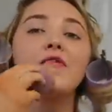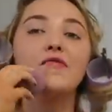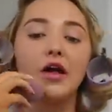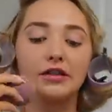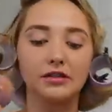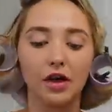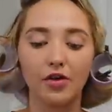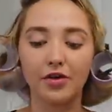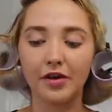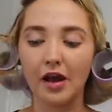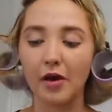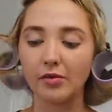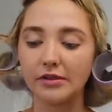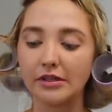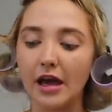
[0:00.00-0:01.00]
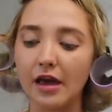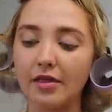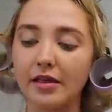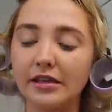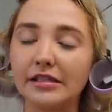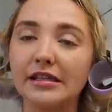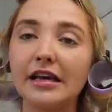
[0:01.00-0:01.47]
That's the other thing I will say.
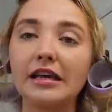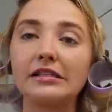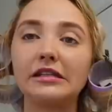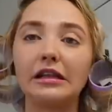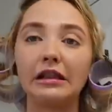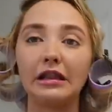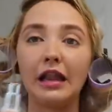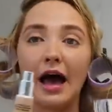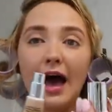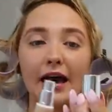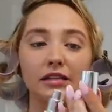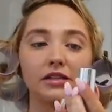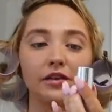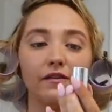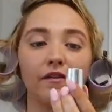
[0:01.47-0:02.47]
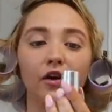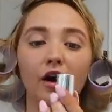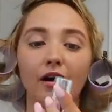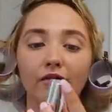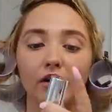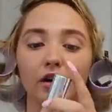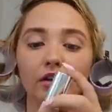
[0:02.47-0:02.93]
These things last
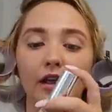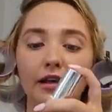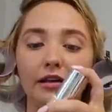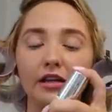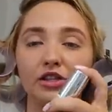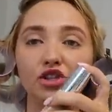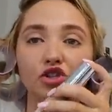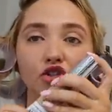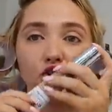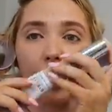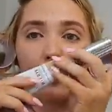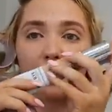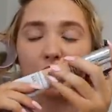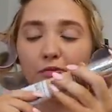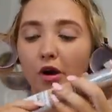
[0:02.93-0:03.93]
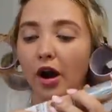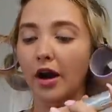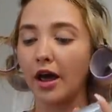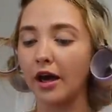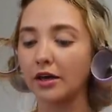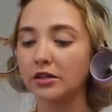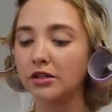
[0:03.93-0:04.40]
forever. Like, it's so much
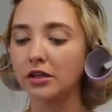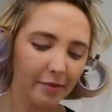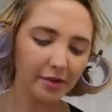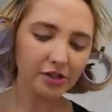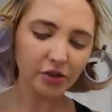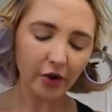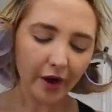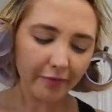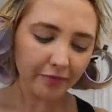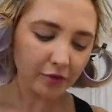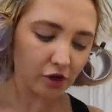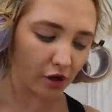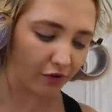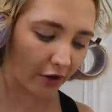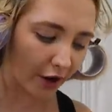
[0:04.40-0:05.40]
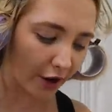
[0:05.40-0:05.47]
product. I'm into it so